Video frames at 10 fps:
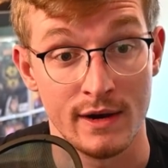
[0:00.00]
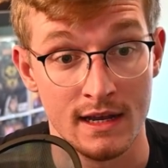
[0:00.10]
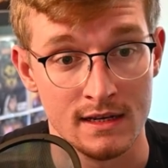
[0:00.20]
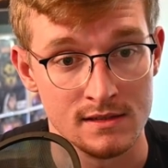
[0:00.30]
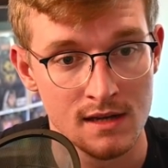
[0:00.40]

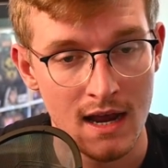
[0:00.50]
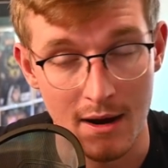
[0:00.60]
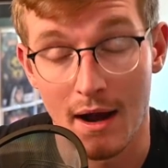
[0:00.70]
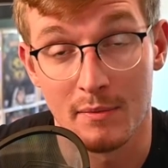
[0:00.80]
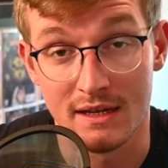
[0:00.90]
is.
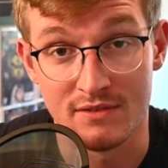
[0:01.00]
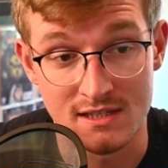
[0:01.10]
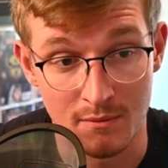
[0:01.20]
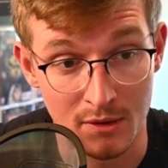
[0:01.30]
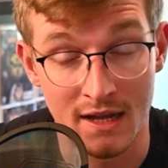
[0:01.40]
I believe it's
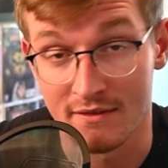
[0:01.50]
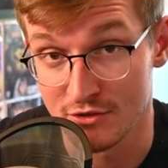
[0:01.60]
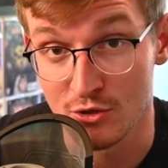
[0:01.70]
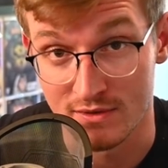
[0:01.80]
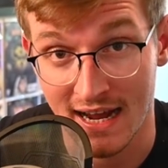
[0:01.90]
the blood of
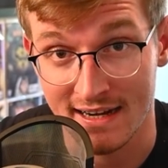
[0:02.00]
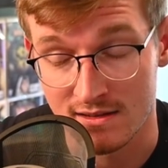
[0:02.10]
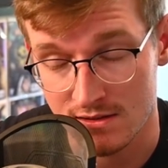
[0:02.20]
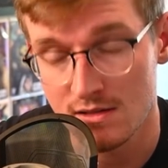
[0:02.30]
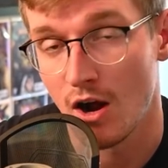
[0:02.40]
two
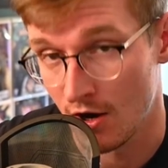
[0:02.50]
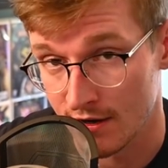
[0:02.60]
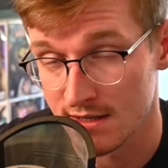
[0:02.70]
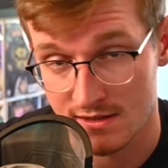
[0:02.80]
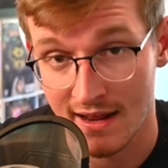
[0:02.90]
titans,
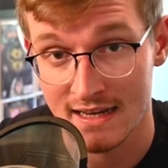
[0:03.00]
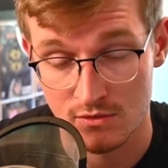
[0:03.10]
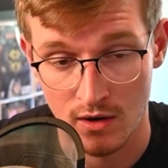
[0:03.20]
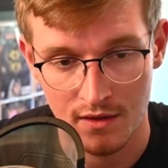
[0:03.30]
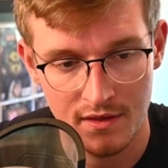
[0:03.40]
Argus and
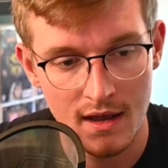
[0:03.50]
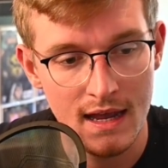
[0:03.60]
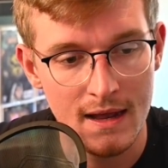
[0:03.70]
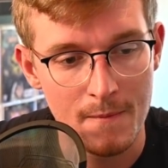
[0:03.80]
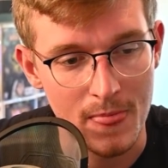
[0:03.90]
Azeroth.
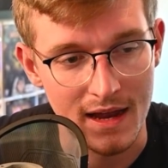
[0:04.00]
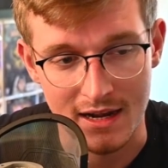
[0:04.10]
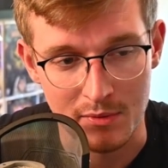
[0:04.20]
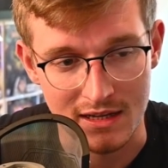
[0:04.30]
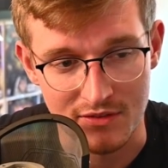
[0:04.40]
And
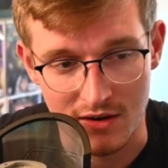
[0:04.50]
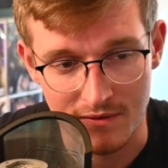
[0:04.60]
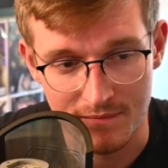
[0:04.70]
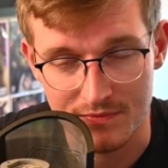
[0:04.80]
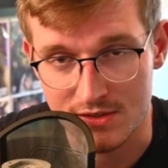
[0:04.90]
I believe that
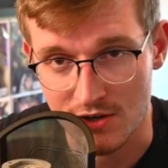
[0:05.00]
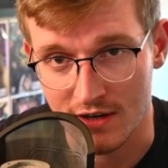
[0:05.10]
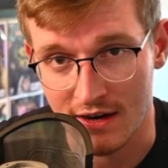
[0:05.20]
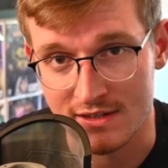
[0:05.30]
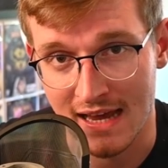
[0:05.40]

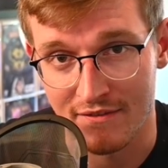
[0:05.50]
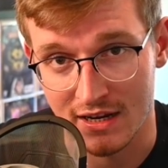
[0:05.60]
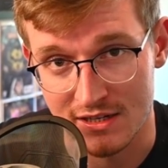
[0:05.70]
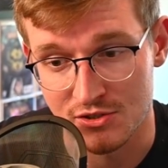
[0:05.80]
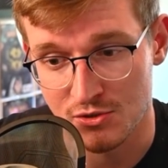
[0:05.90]
Sargeras having
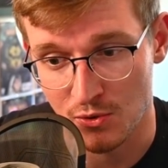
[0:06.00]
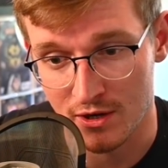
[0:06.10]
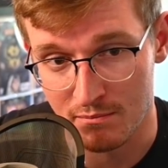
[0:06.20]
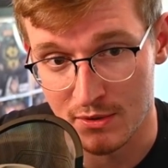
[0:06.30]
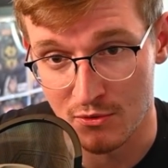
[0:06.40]
his sword
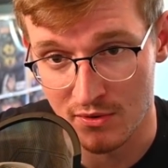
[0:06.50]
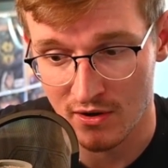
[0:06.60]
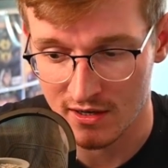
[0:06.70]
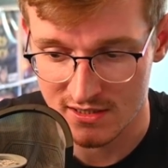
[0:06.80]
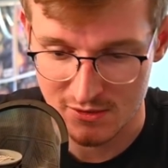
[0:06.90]
imbued with
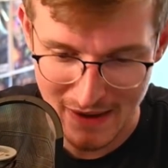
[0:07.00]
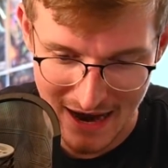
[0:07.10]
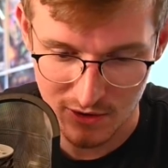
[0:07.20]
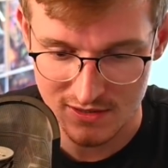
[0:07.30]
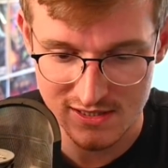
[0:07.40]
Argus's
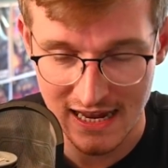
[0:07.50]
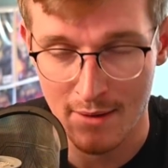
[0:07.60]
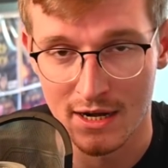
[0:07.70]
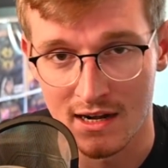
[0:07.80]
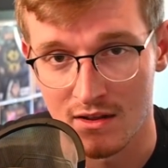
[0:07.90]
power and
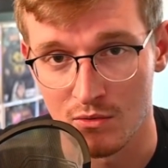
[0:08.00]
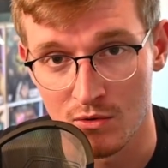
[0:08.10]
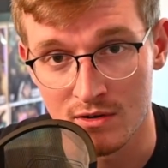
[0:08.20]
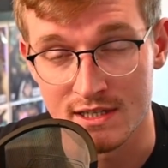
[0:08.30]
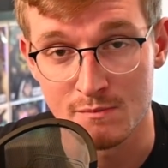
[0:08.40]
stabbing into the
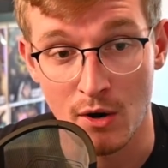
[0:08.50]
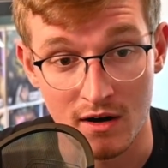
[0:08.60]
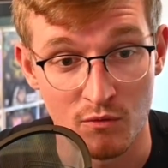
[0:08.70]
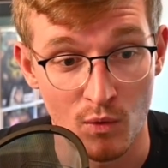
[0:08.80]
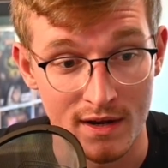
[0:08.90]
world is part
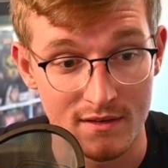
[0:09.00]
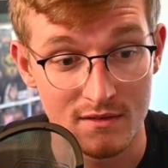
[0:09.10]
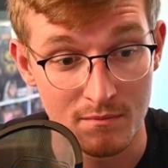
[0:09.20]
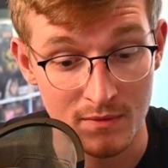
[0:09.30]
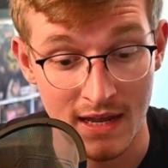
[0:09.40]
of what
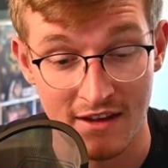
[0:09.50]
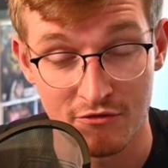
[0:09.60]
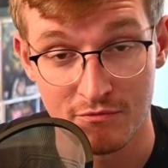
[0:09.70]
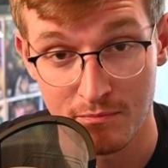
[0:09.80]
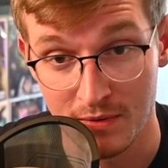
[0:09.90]

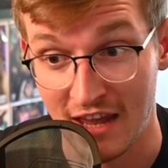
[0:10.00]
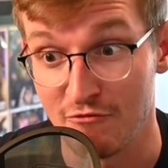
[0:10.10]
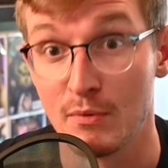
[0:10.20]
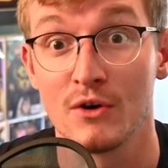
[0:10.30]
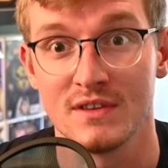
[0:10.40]
gave
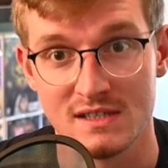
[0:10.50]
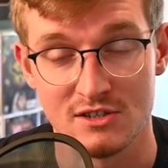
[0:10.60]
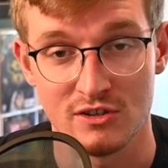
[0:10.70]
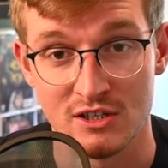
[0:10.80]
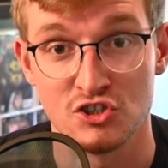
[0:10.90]
birth
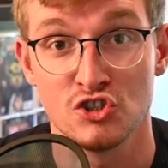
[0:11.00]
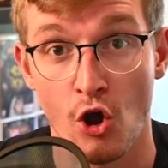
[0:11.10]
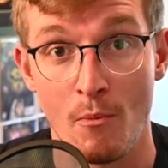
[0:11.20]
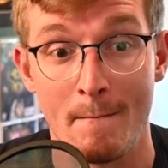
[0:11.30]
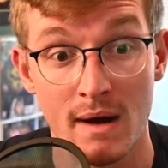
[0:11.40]
essentially to
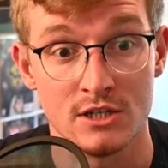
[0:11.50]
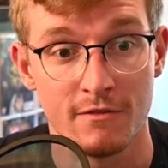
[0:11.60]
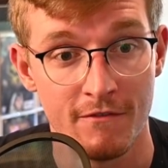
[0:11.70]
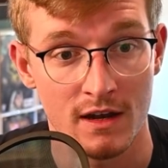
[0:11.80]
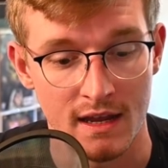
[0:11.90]
so much
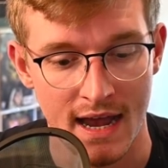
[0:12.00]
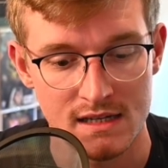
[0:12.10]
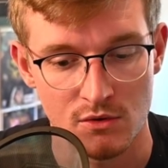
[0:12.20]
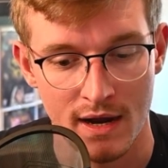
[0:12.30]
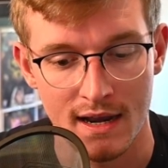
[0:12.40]
fucking
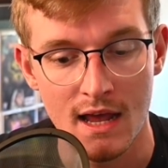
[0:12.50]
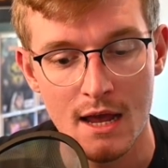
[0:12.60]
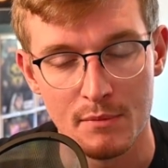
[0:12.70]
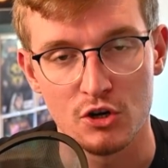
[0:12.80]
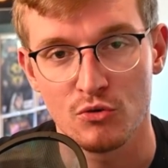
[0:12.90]
Azerite,
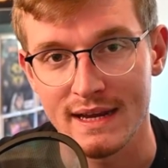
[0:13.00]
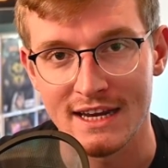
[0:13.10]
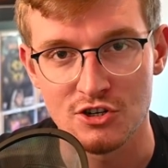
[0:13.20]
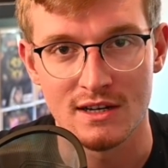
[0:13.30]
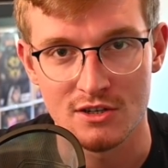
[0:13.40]
but
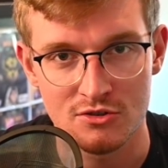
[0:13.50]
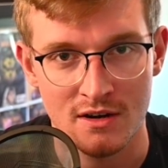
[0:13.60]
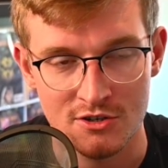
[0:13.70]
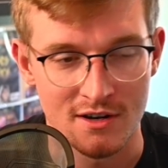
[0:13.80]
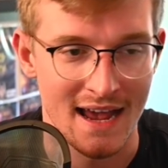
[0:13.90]
creation and
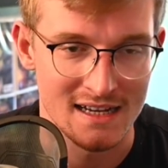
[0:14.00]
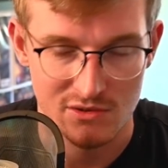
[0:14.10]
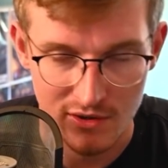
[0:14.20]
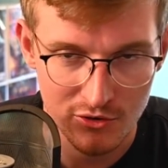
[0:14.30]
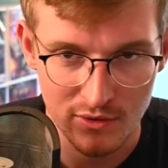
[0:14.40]
destruction.
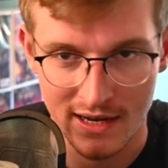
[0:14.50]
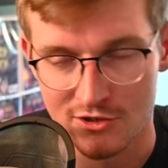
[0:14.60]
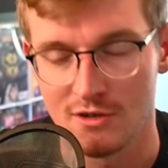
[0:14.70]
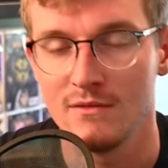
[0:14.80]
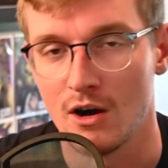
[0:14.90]
Azeroth
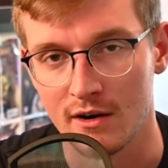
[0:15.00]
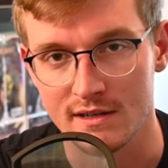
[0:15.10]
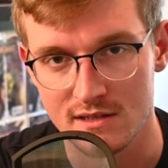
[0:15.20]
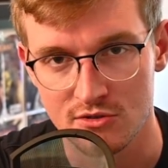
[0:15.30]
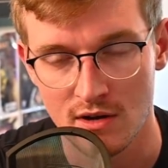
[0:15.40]
creation,
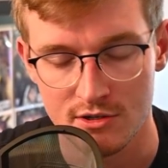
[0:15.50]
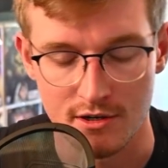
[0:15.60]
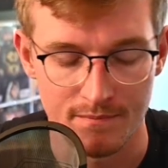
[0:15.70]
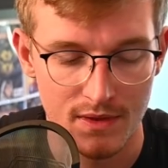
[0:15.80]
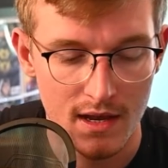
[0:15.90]
Argus
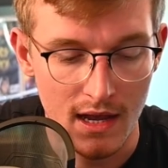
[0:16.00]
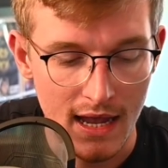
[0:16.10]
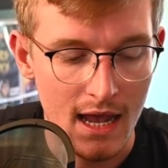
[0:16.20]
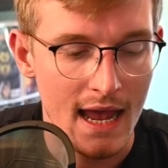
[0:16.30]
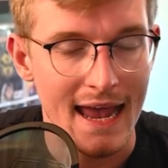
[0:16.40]
destruction.
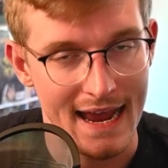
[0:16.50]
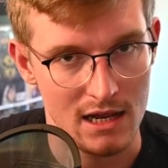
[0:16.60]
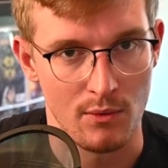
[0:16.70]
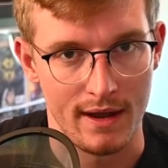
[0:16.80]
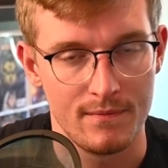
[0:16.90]

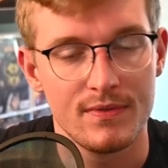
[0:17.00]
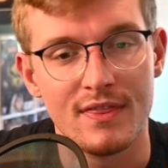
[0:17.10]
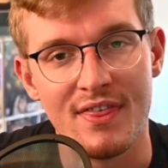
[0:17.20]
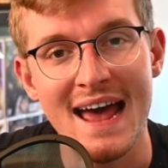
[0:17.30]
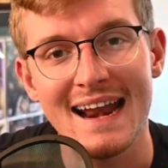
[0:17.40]
Anyway,
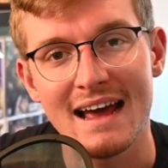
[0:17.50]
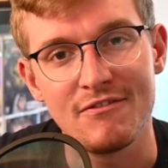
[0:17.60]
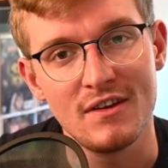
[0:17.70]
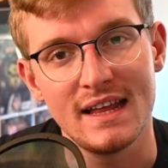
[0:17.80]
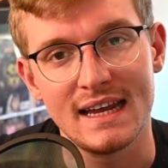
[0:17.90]
that I
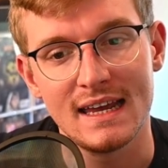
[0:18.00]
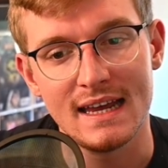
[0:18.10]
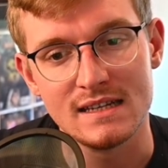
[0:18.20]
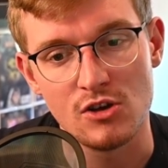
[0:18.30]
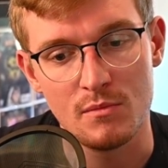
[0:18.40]
feel like
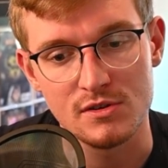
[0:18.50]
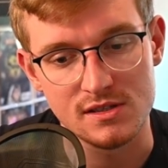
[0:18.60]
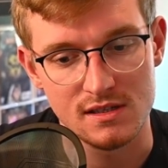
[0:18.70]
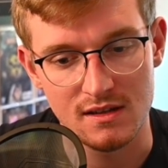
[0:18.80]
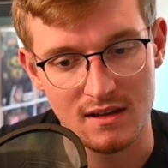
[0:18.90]
is
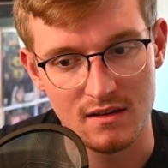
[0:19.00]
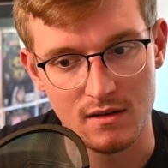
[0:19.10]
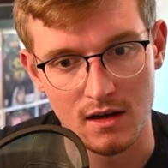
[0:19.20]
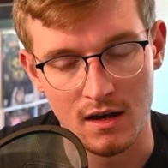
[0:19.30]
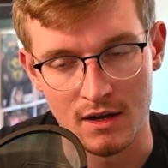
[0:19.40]
almost
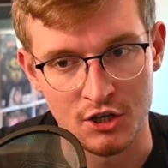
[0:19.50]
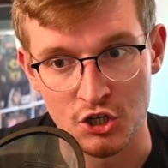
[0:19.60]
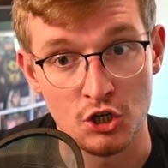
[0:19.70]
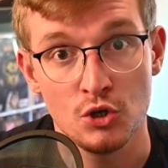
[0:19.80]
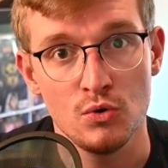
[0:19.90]
a
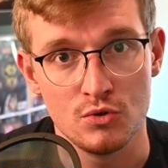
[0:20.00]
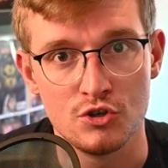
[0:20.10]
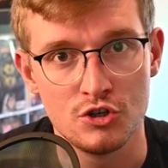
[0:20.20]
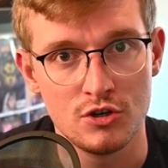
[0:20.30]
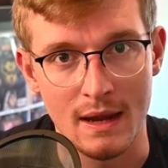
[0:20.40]

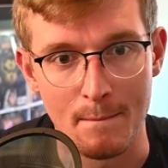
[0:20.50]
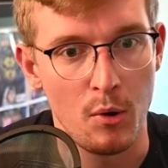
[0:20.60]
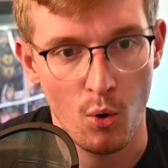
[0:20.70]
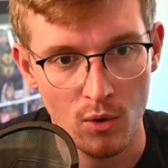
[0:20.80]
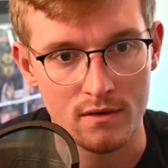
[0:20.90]
huge,
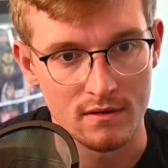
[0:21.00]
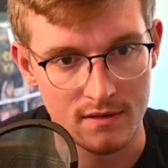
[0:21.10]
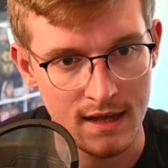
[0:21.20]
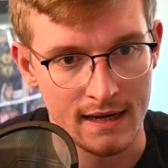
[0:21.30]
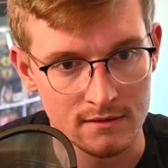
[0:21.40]
important
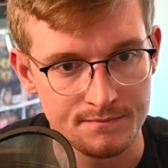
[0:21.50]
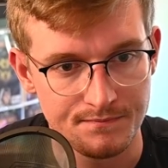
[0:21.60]
thing.